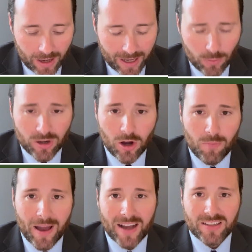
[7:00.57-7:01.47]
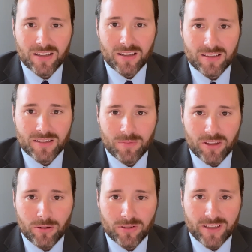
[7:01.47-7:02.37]
kind of want to go back to
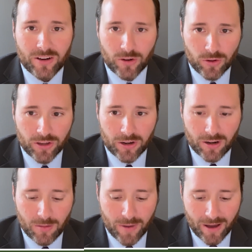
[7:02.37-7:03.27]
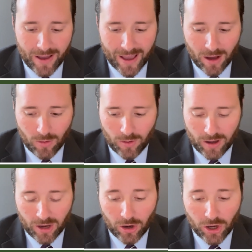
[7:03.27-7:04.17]
something you said earlier about how
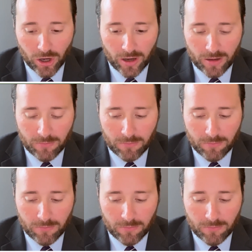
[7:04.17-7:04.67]
a good